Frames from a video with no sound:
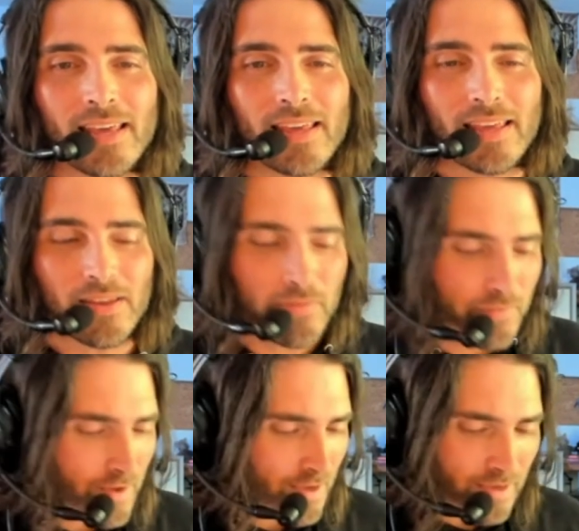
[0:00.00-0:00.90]

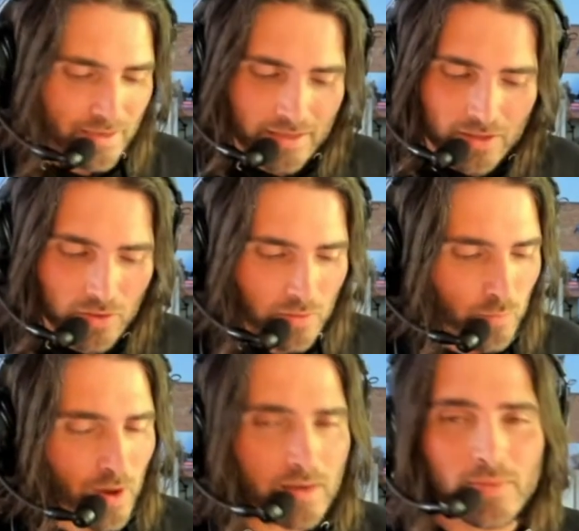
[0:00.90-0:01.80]
If you're
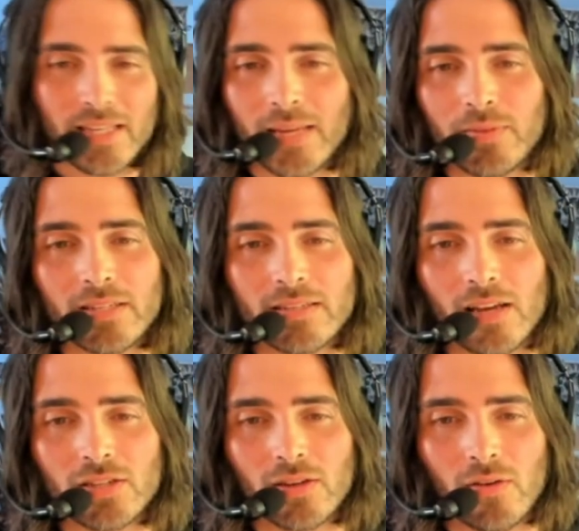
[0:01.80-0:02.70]
welcome to keep the
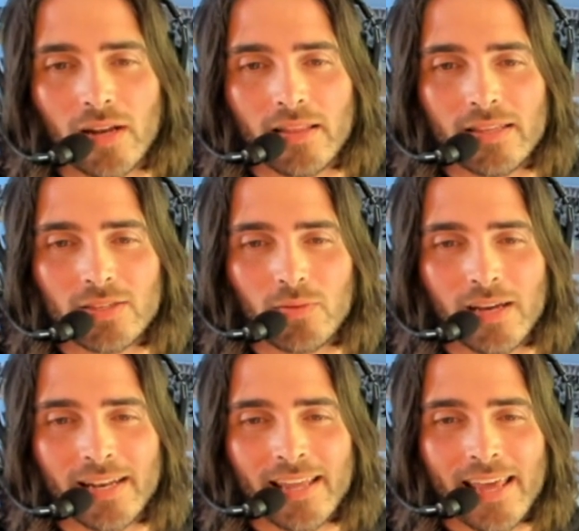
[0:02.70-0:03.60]
discussion going on this
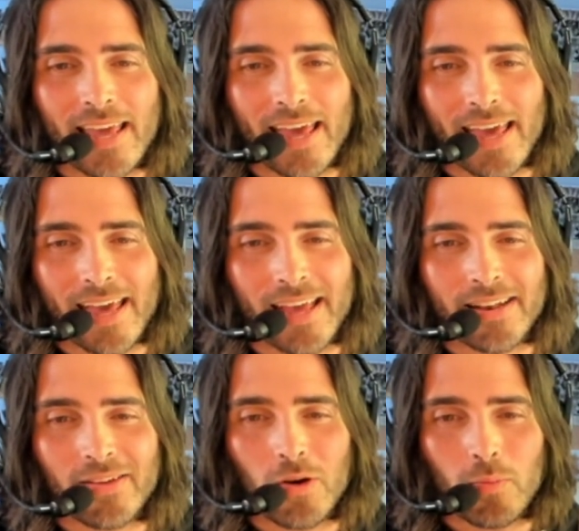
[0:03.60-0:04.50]
one,
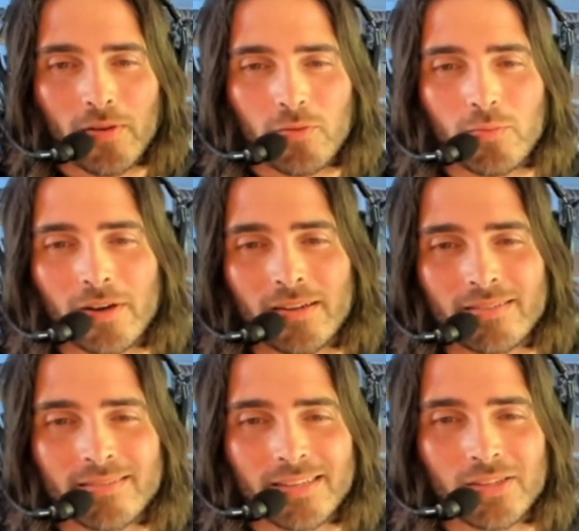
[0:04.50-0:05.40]
and hope
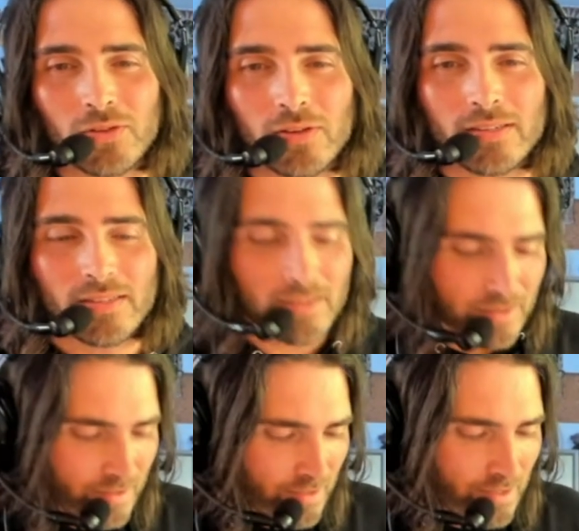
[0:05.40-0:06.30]
everyone enjoys
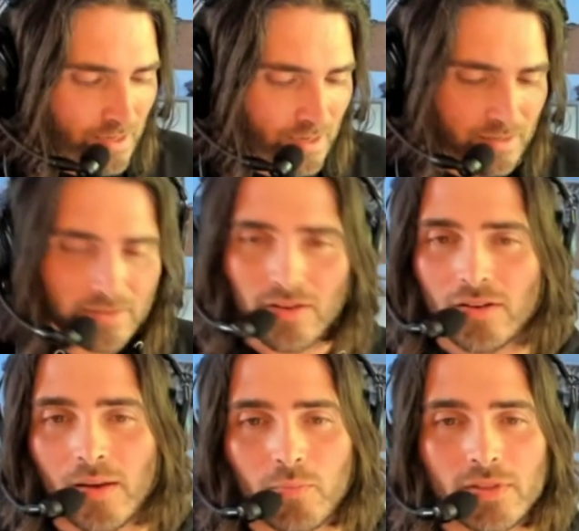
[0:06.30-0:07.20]
the
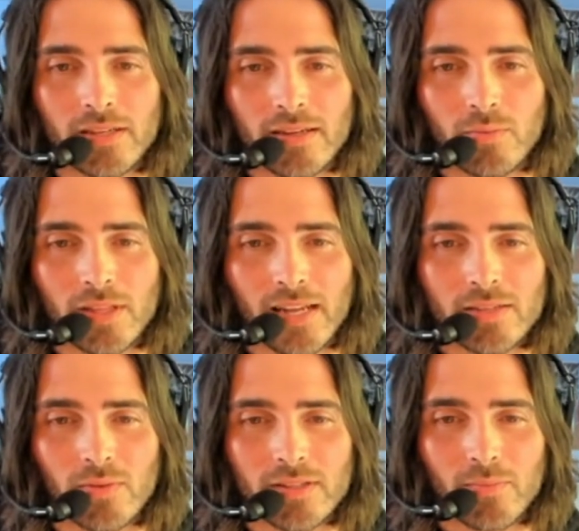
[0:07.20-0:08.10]
starting up with the
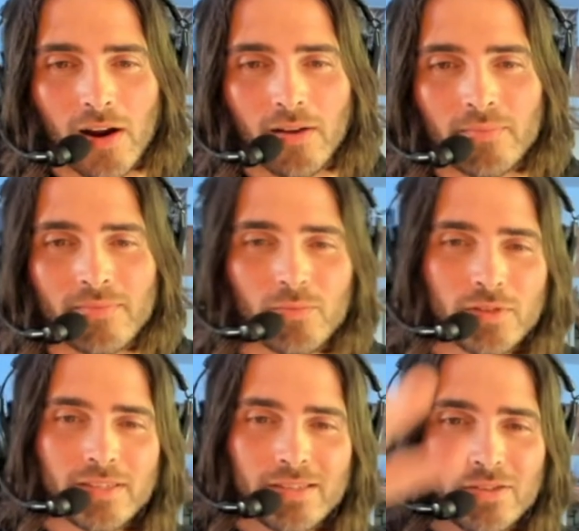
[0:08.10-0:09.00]
next one tomorrow. We'll
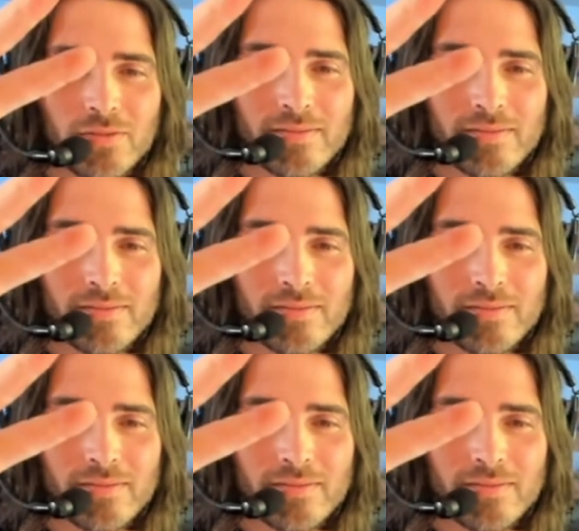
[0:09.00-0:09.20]
see you soon.